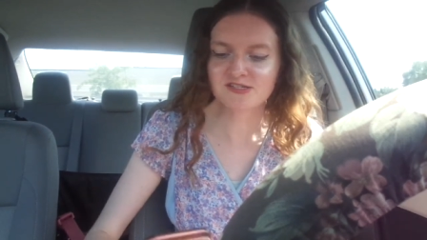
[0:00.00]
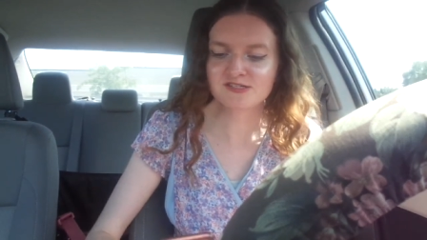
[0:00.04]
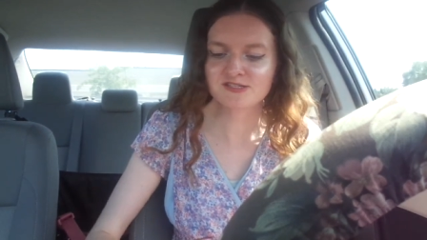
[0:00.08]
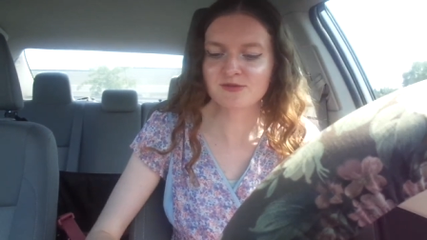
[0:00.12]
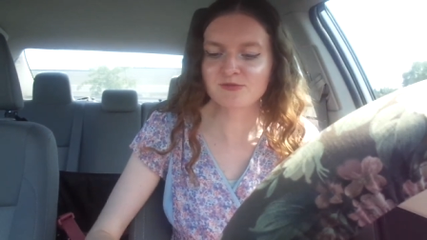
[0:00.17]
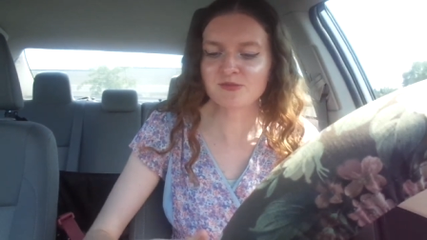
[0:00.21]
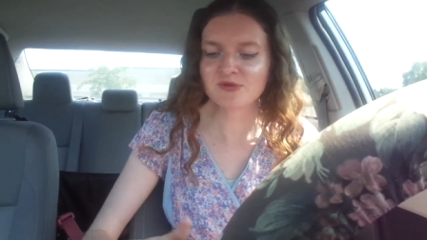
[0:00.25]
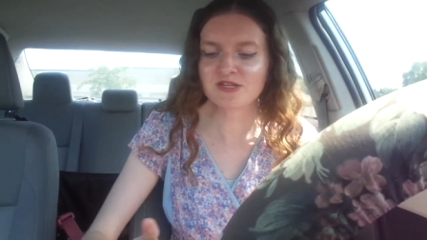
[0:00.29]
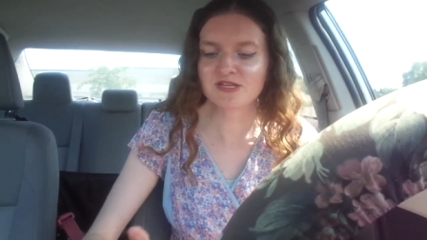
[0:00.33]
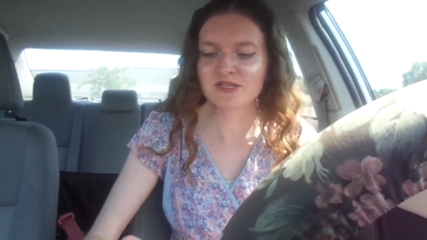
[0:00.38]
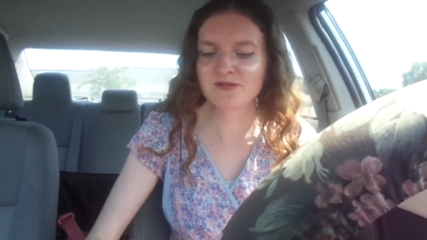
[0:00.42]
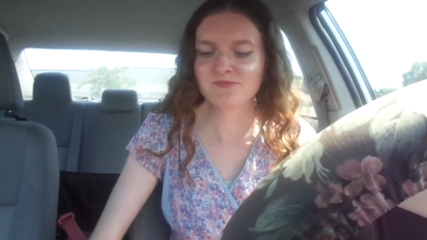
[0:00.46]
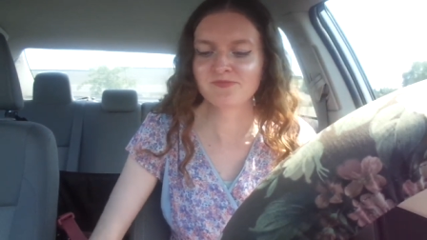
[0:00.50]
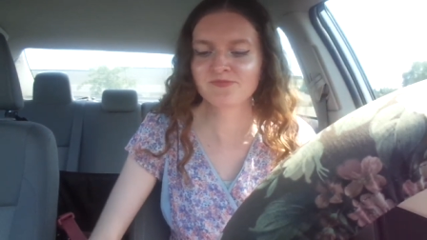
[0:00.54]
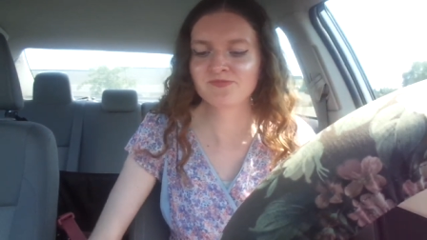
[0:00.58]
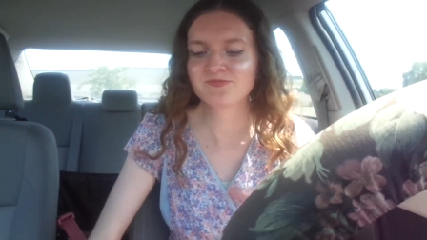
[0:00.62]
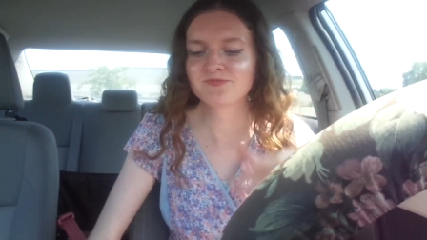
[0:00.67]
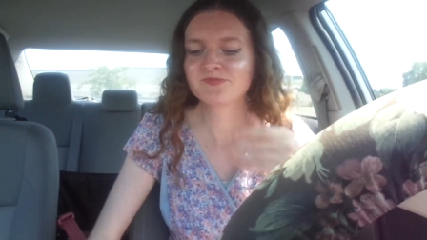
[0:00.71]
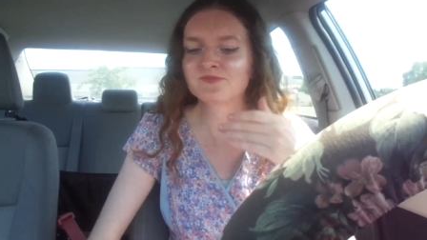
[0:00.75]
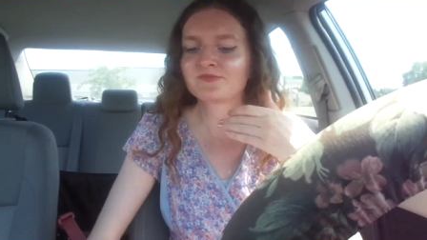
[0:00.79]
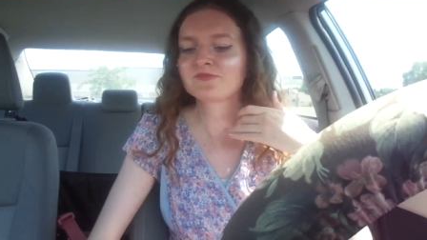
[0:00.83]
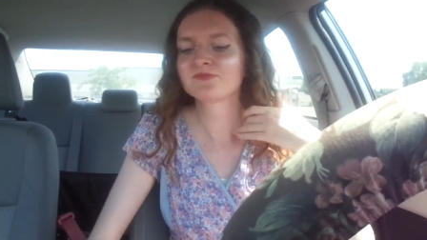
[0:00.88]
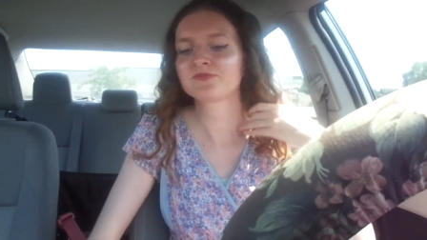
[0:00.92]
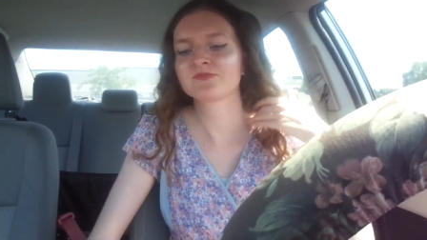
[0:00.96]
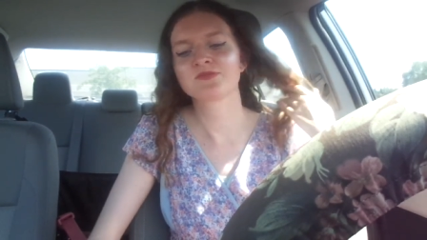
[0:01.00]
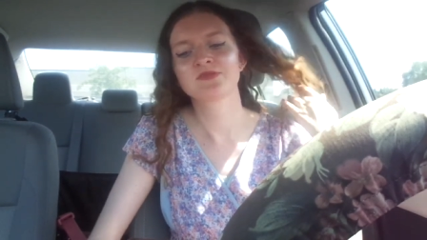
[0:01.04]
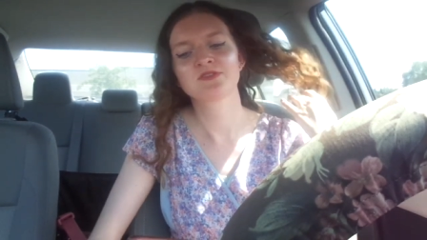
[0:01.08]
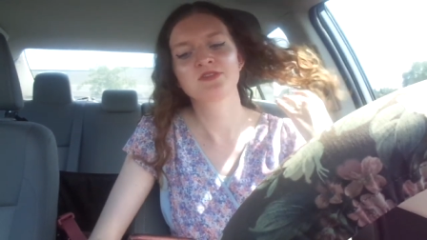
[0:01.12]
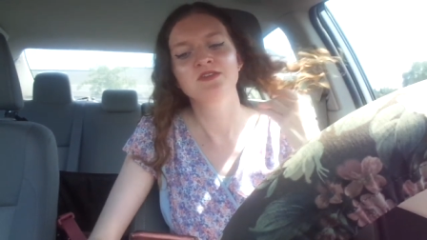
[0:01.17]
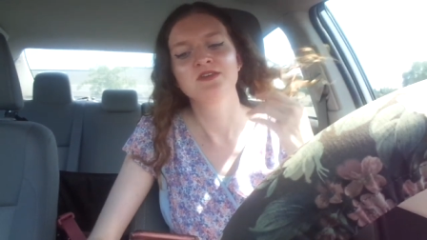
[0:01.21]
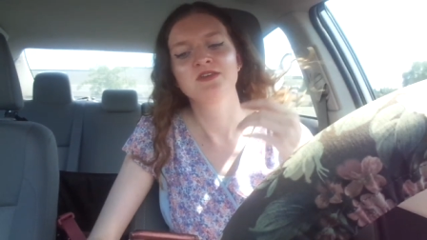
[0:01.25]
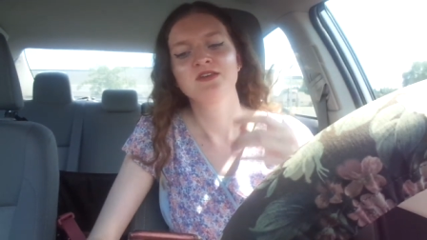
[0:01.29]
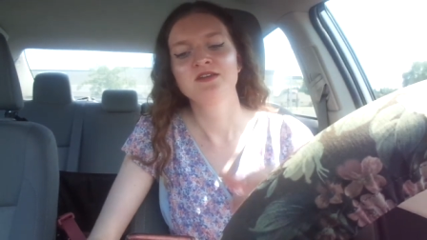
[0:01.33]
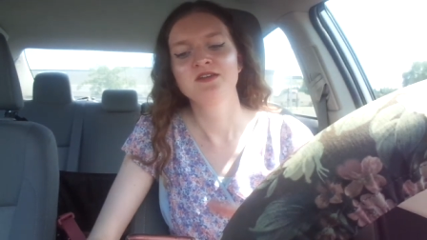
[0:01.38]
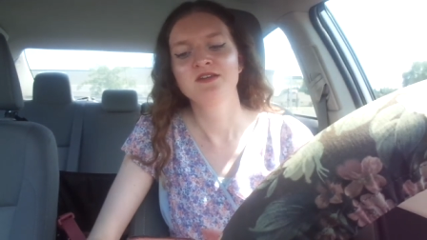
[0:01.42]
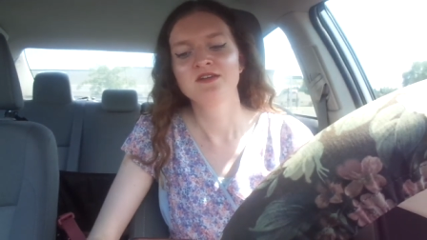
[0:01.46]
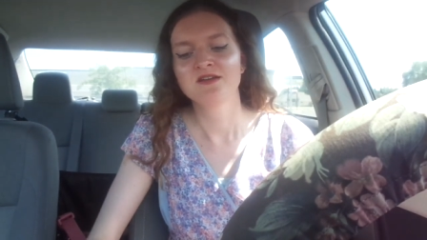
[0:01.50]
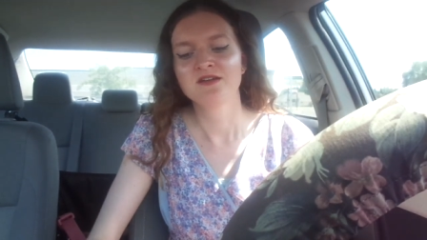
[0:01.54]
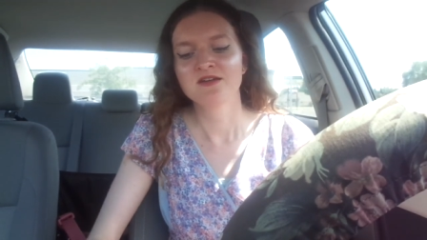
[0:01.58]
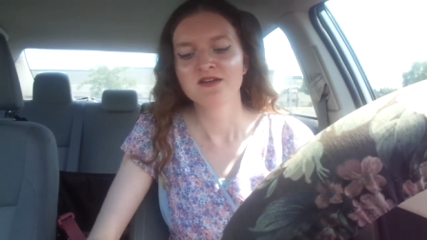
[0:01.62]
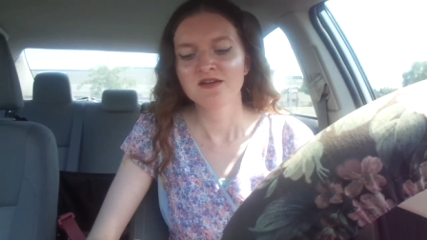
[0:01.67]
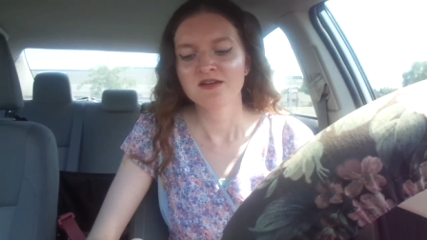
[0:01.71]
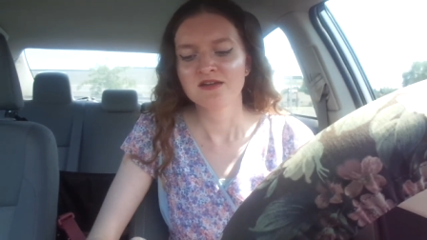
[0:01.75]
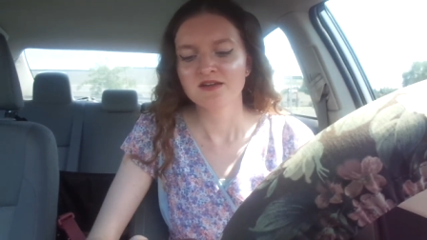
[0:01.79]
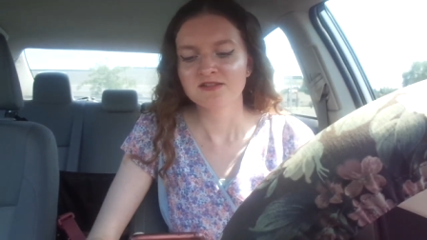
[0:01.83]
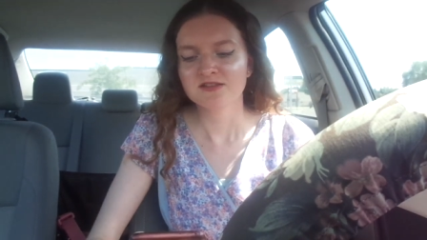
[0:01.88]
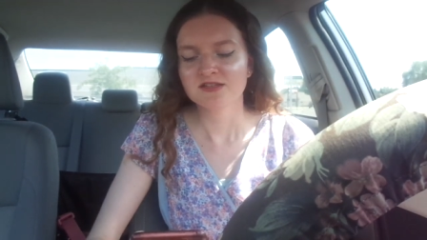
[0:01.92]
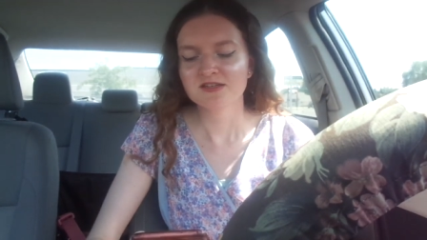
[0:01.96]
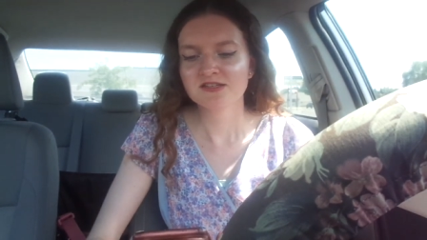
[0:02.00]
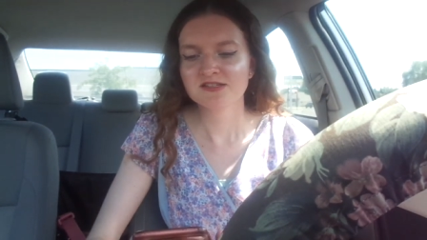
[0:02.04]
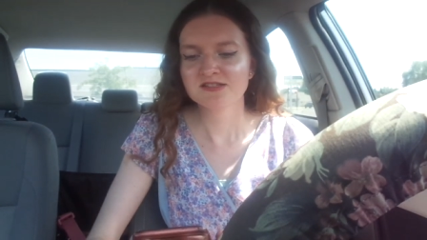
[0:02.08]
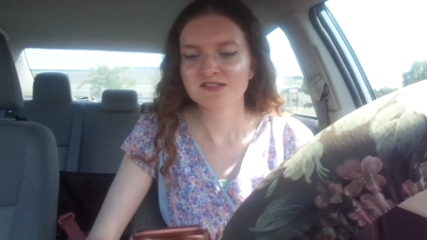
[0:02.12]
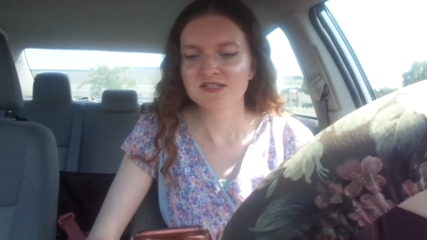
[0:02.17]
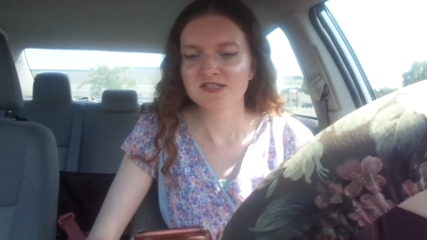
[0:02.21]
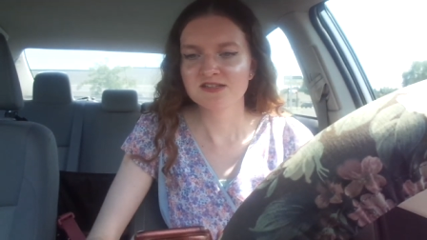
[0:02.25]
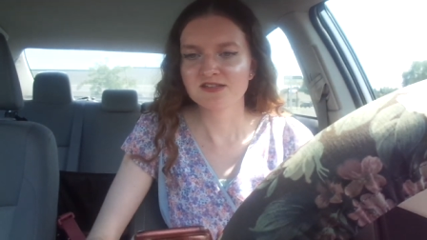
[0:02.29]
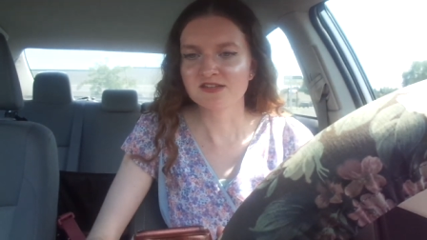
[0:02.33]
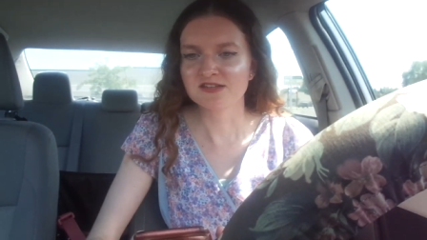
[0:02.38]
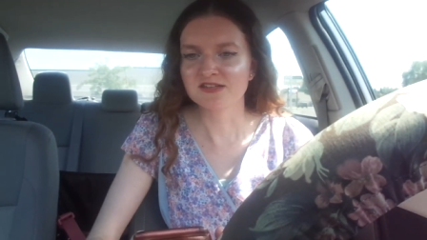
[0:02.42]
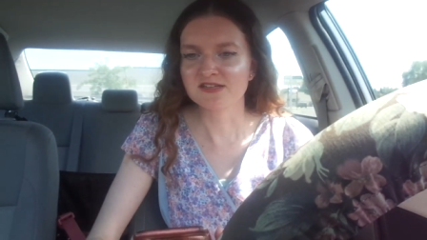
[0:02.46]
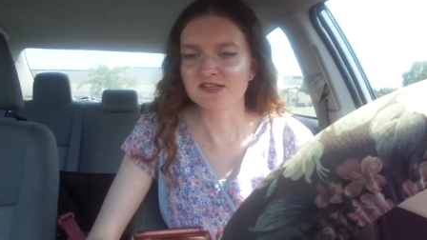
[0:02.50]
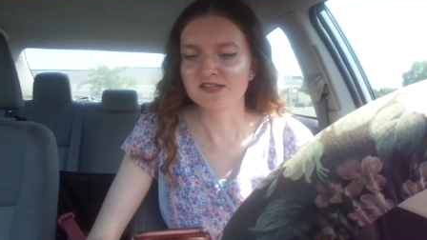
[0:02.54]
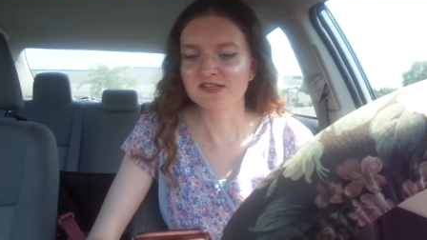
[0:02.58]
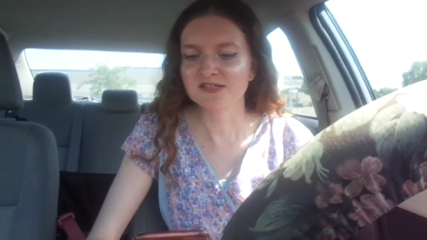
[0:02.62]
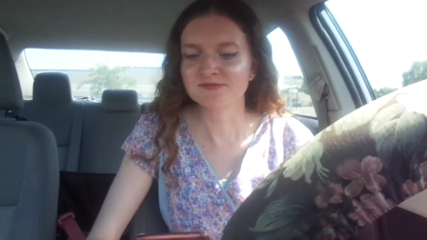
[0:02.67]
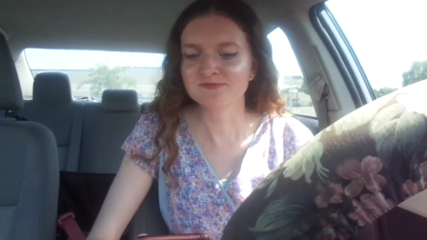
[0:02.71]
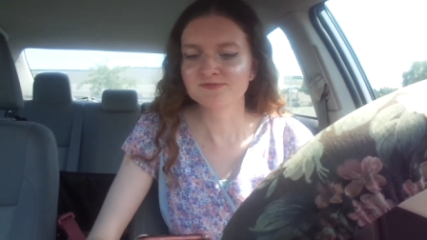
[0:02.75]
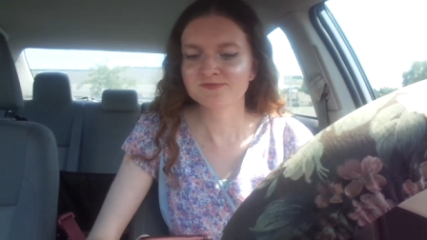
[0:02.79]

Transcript: somebody. Da da da da da.